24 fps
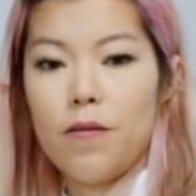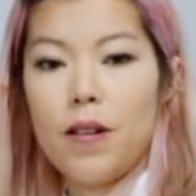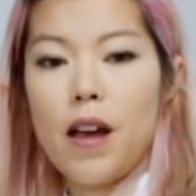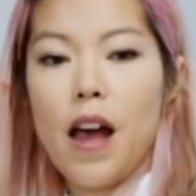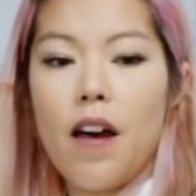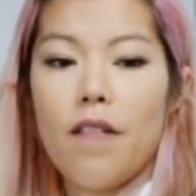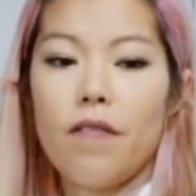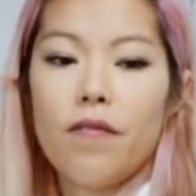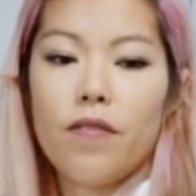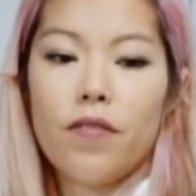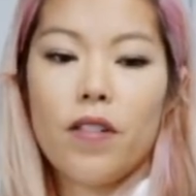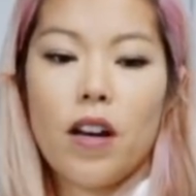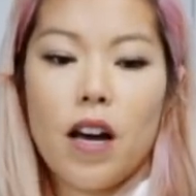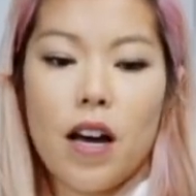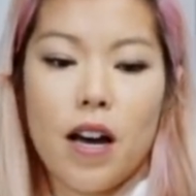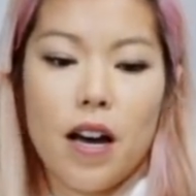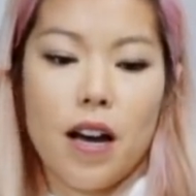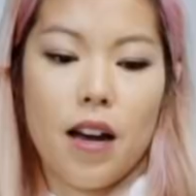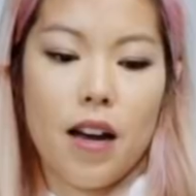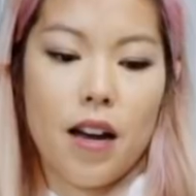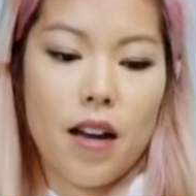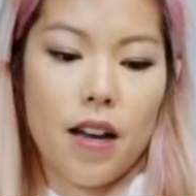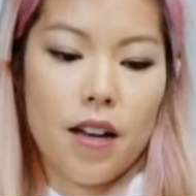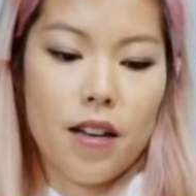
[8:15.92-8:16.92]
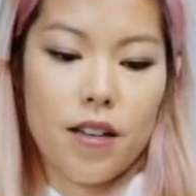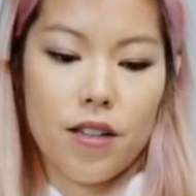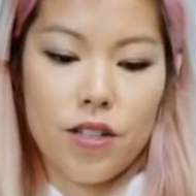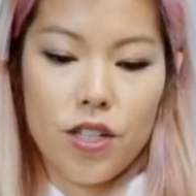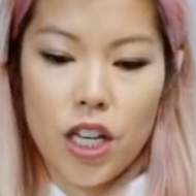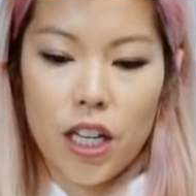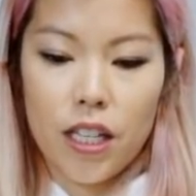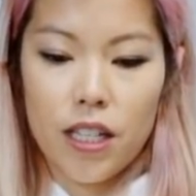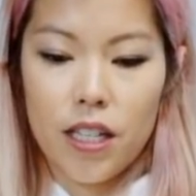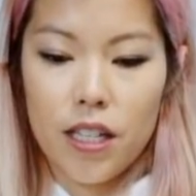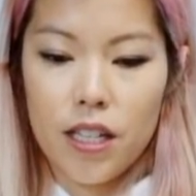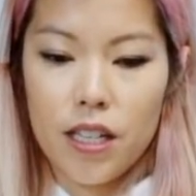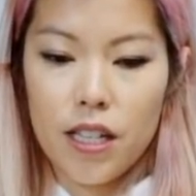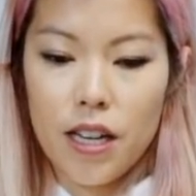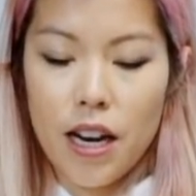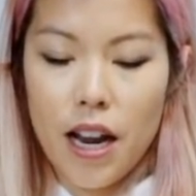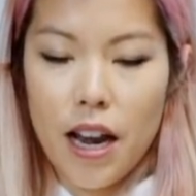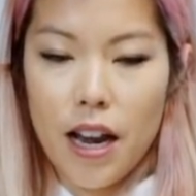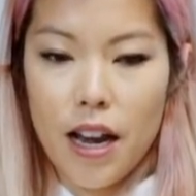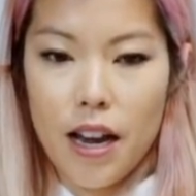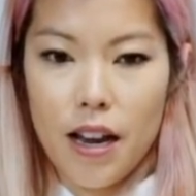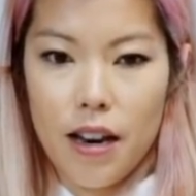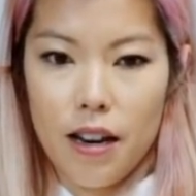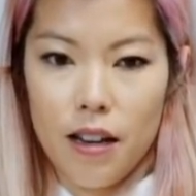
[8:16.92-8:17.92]
we have gelatin
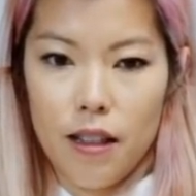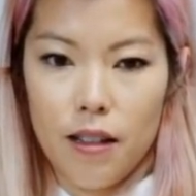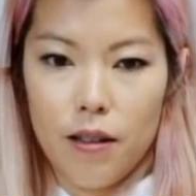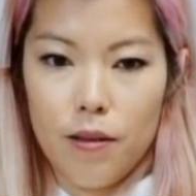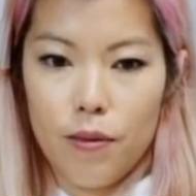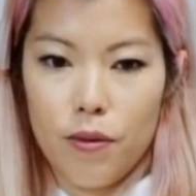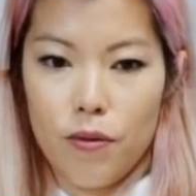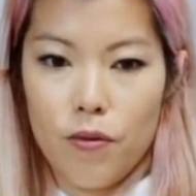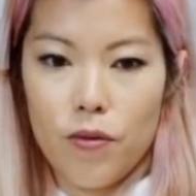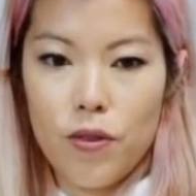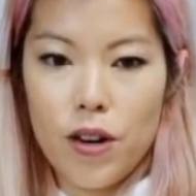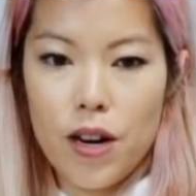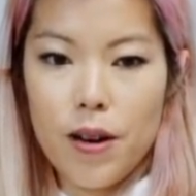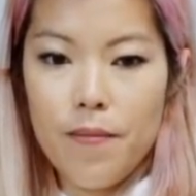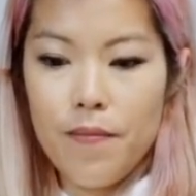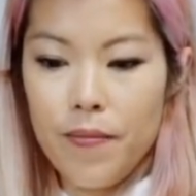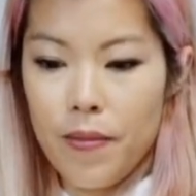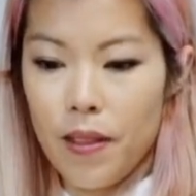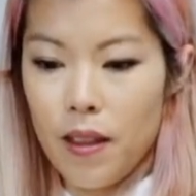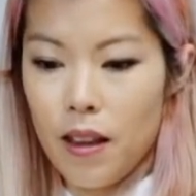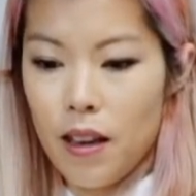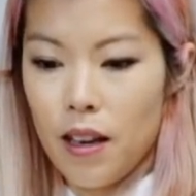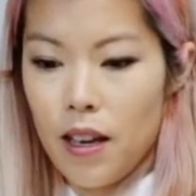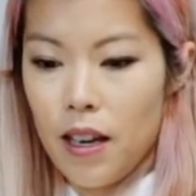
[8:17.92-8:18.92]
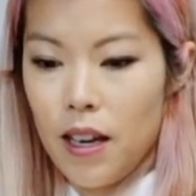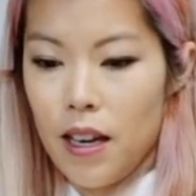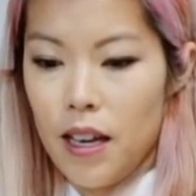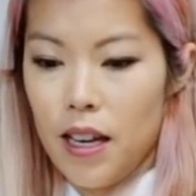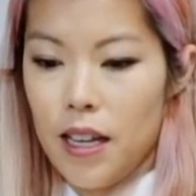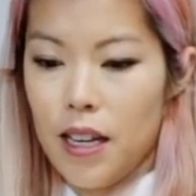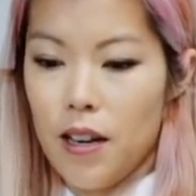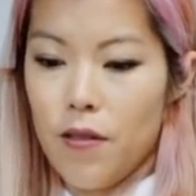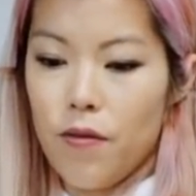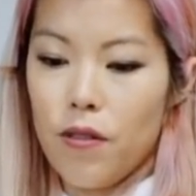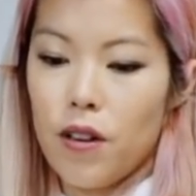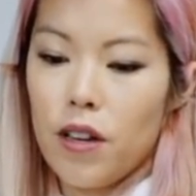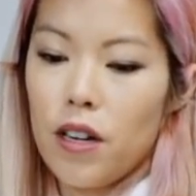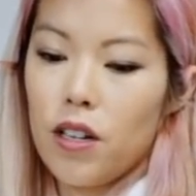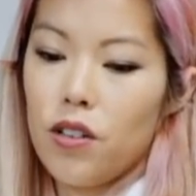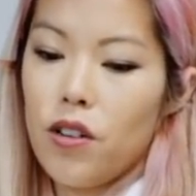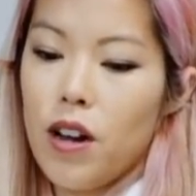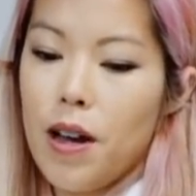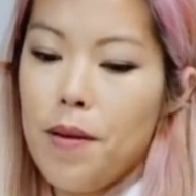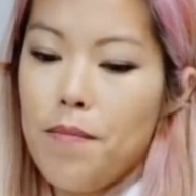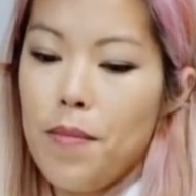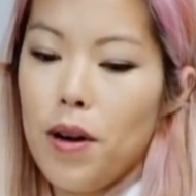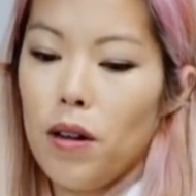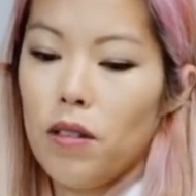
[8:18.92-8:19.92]
and a little bit of water. Then we're gonna
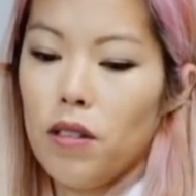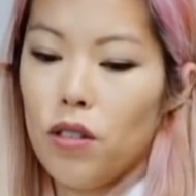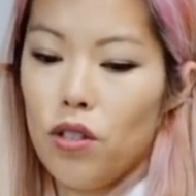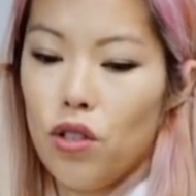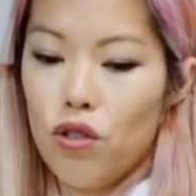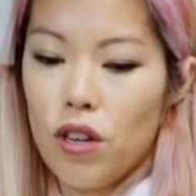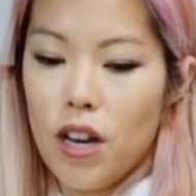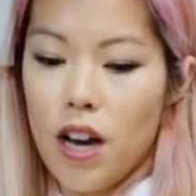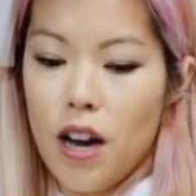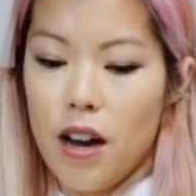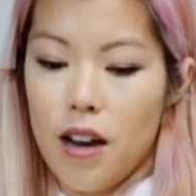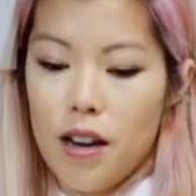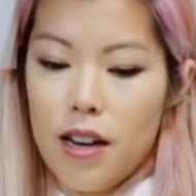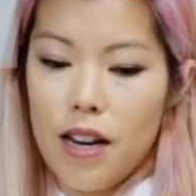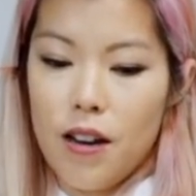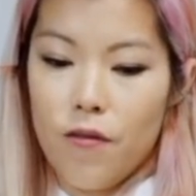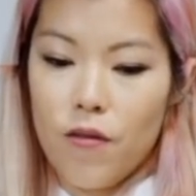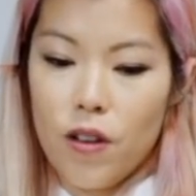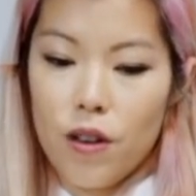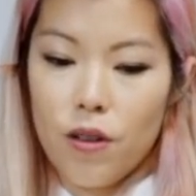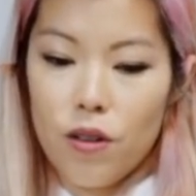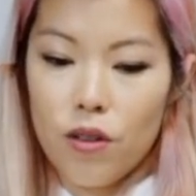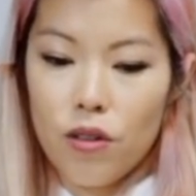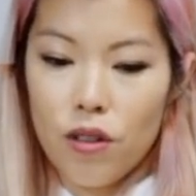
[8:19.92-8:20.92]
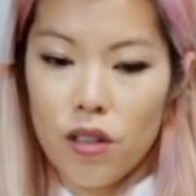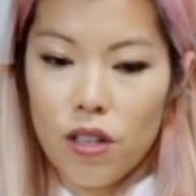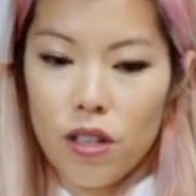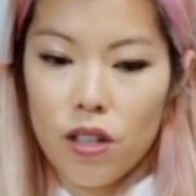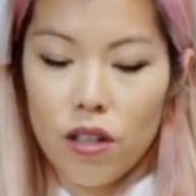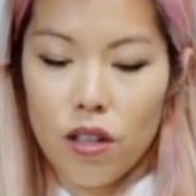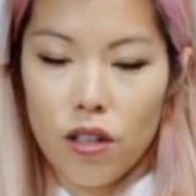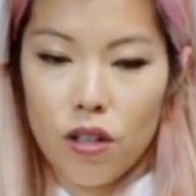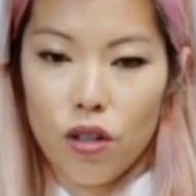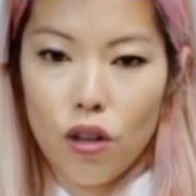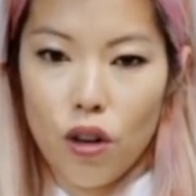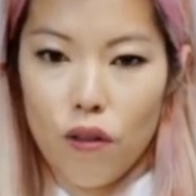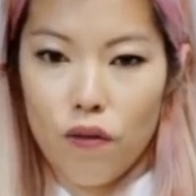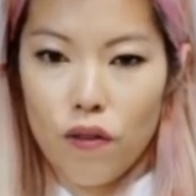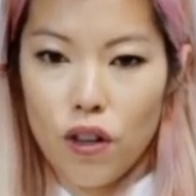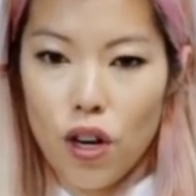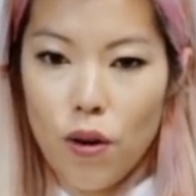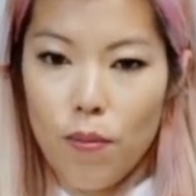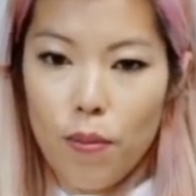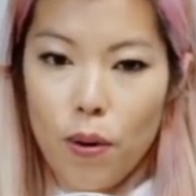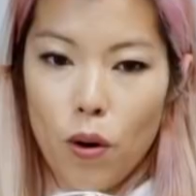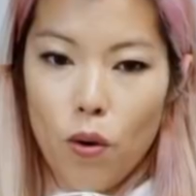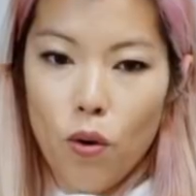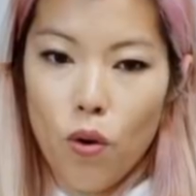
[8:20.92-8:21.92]
try and melt the sugar. Now we can do this on the
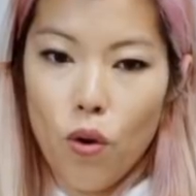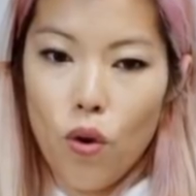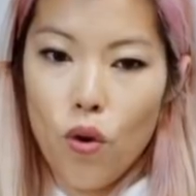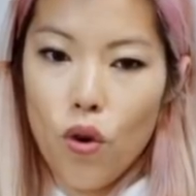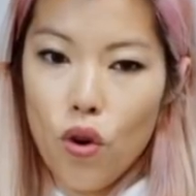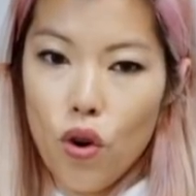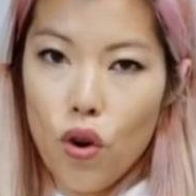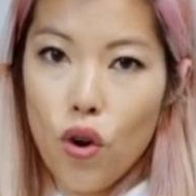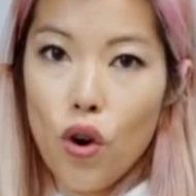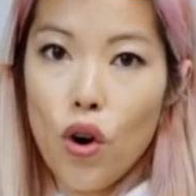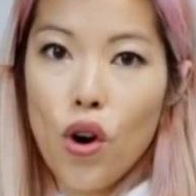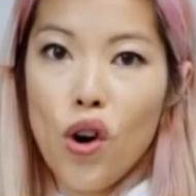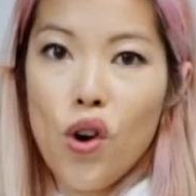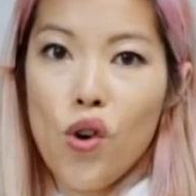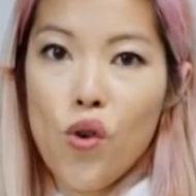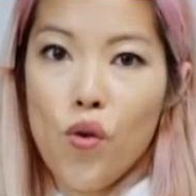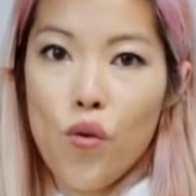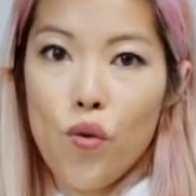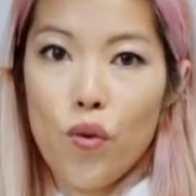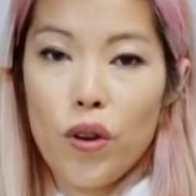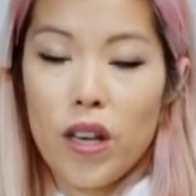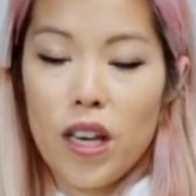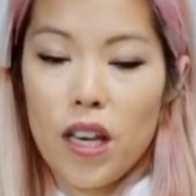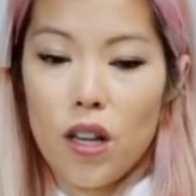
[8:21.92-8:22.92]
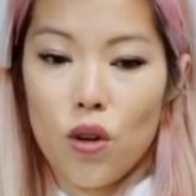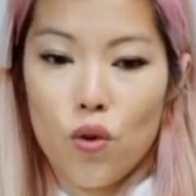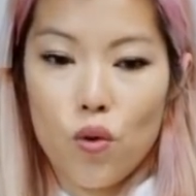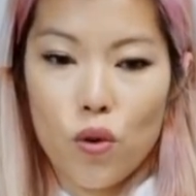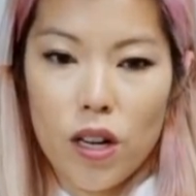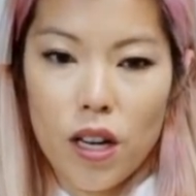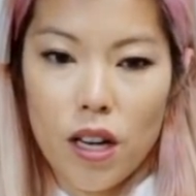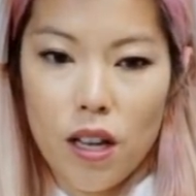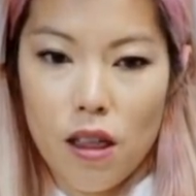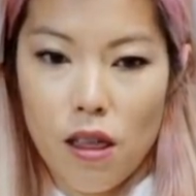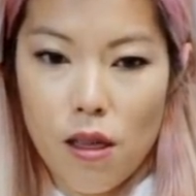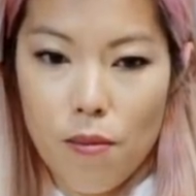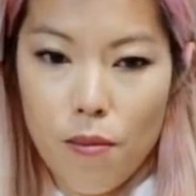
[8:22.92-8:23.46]
stovetop, or we can do it in